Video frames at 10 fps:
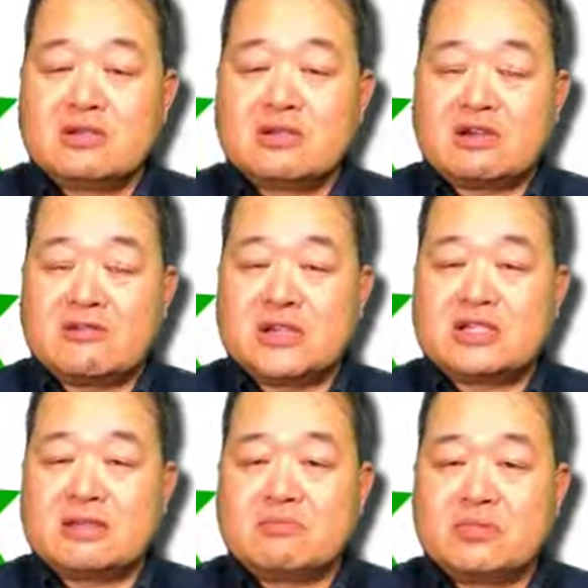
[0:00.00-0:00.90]
government
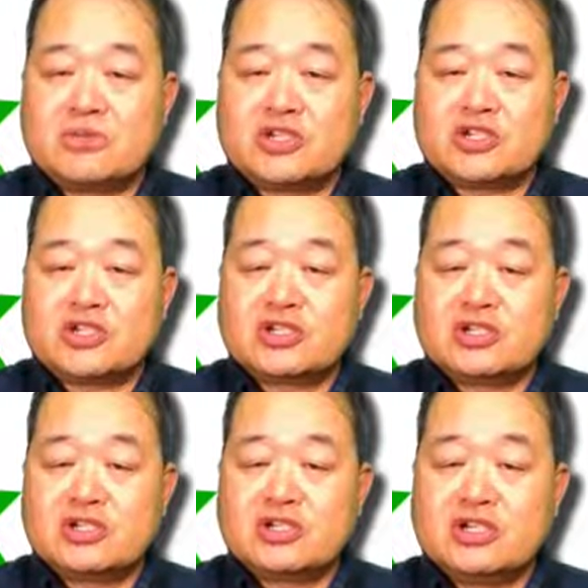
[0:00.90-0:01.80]
and Bush
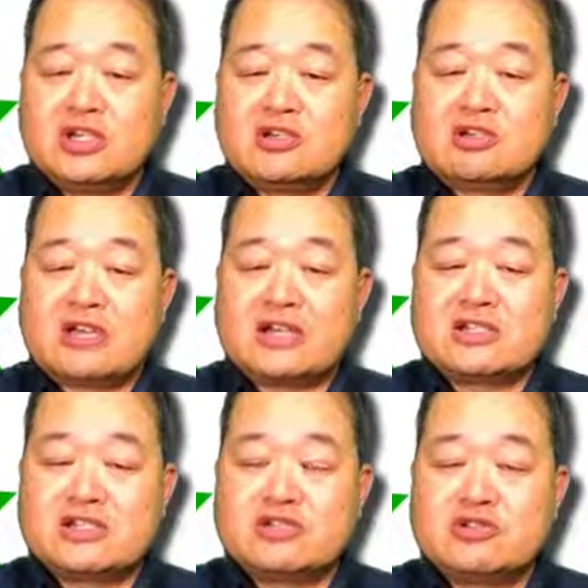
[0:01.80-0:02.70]
signed
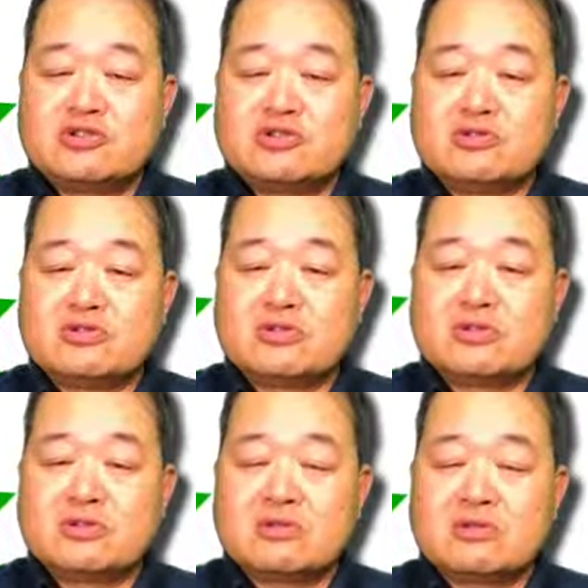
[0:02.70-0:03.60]

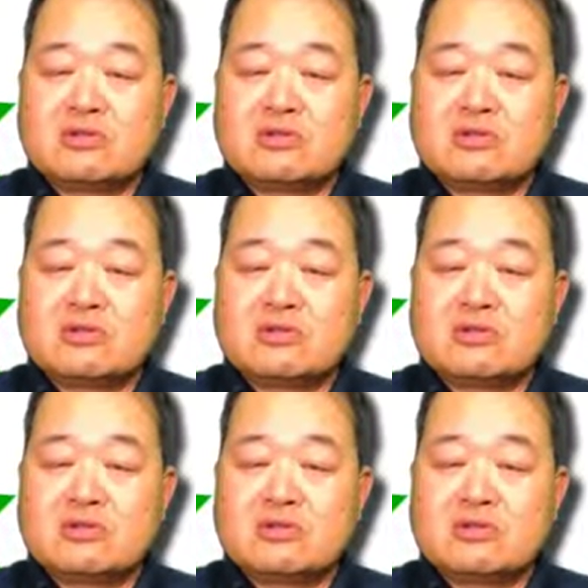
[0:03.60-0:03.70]
into